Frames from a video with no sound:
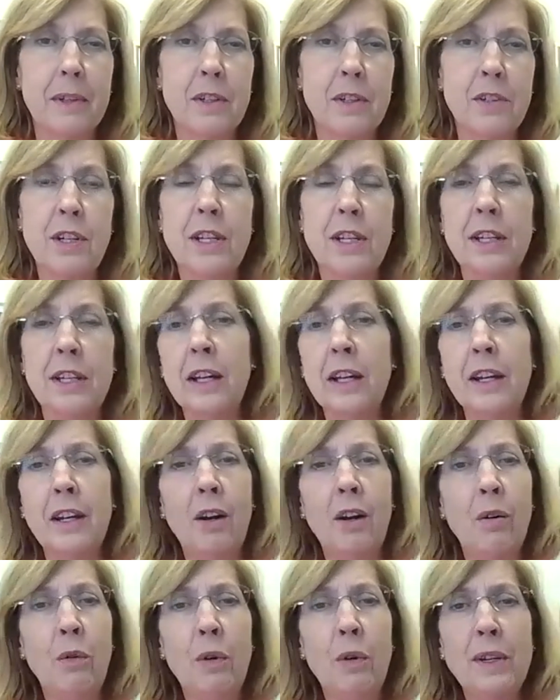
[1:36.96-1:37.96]
she did not
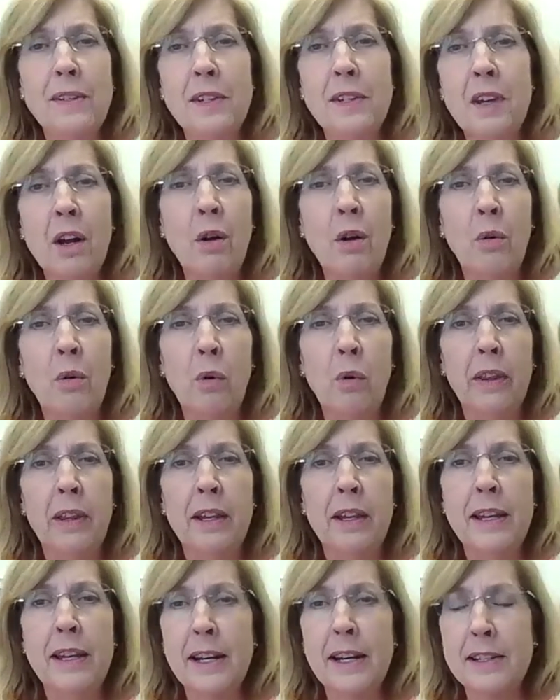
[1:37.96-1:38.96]
always know where
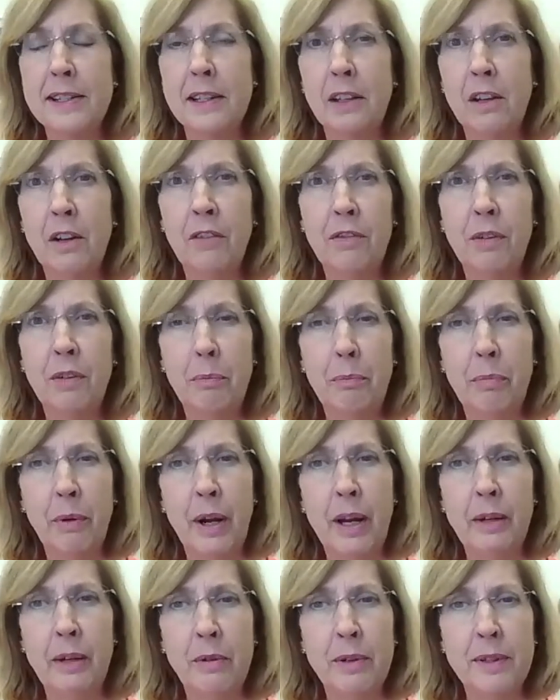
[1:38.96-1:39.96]
the next loaf of
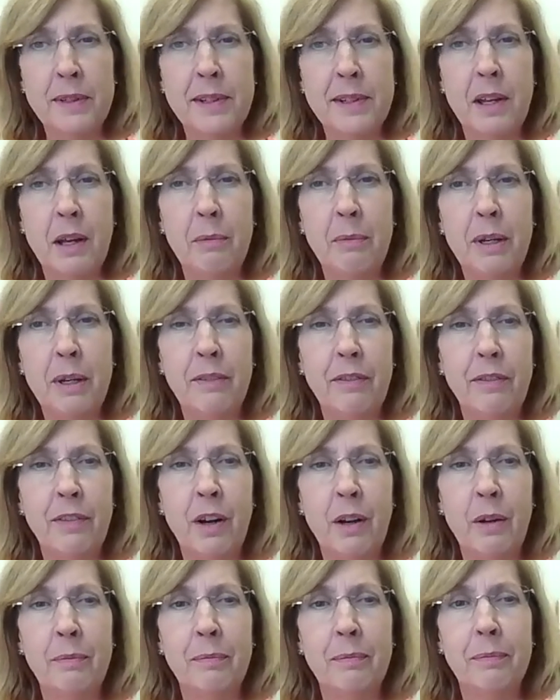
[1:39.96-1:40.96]
bread was coming
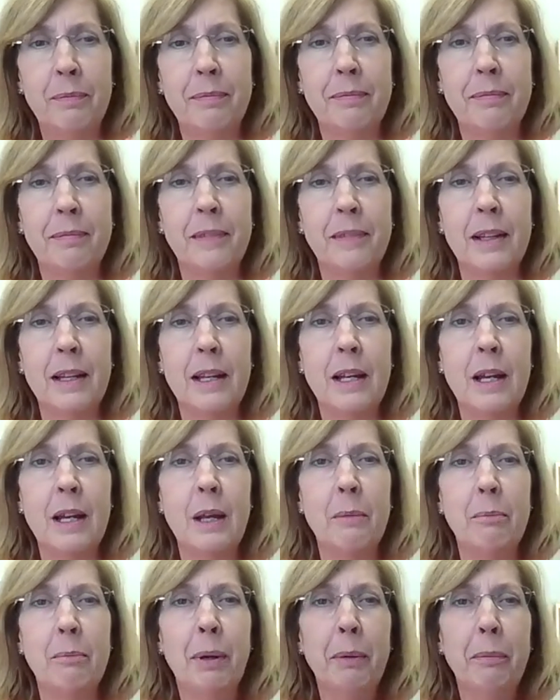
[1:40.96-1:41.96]
from,
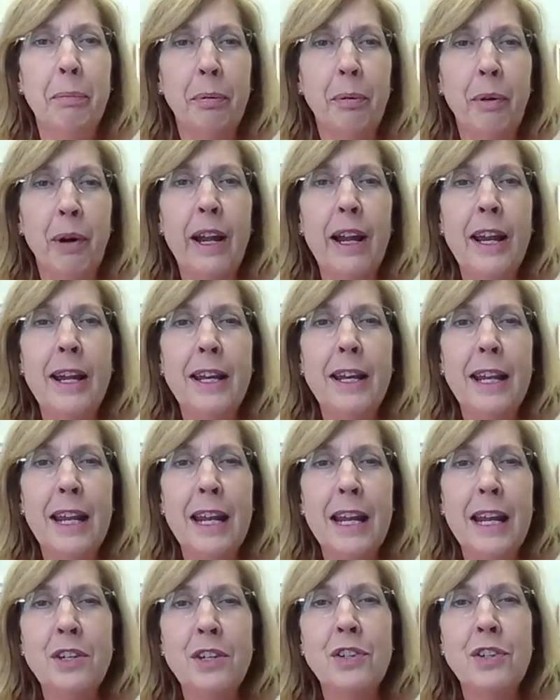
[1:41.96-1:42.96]
but prayed
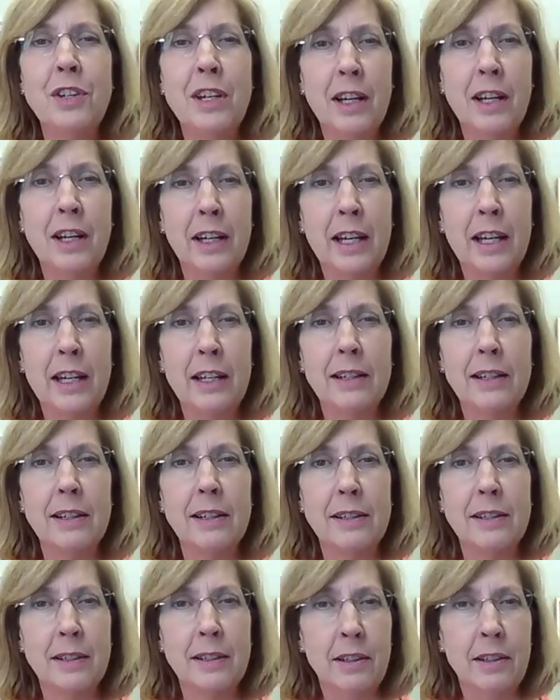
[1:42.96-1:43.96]
each night
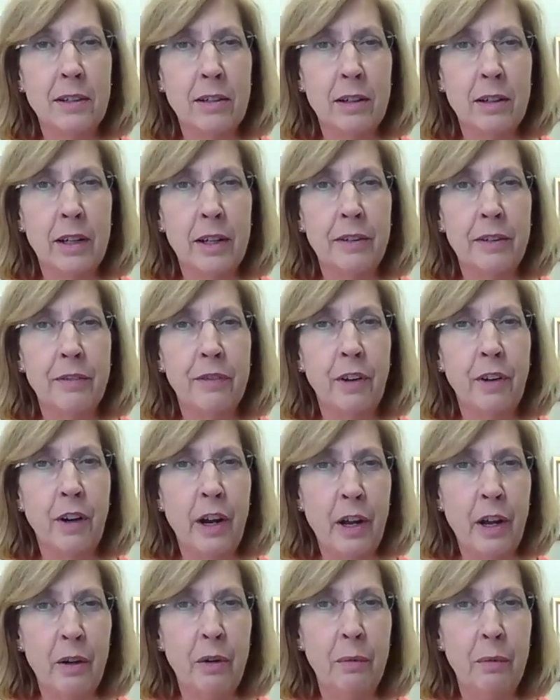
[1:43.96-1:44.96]
to God for
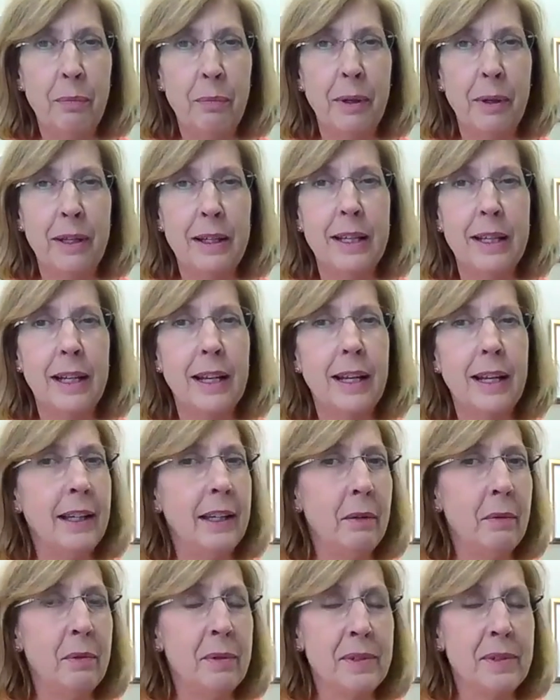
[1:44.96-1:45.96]
help,
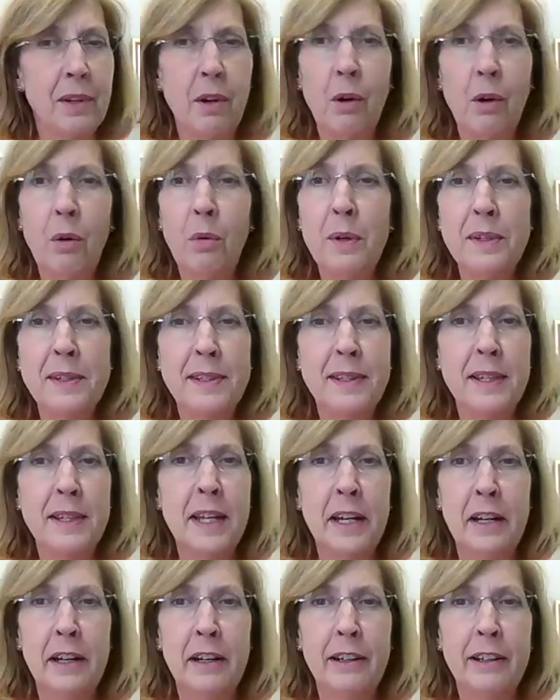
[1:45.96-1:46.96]
and it was always
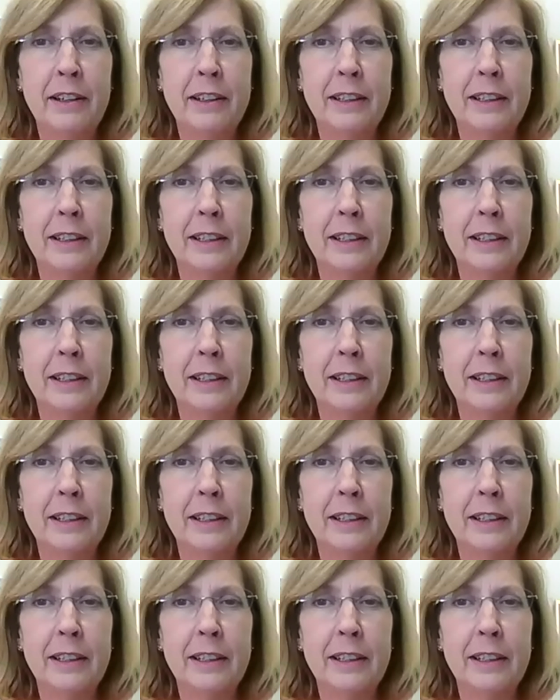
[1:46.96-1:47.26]
there.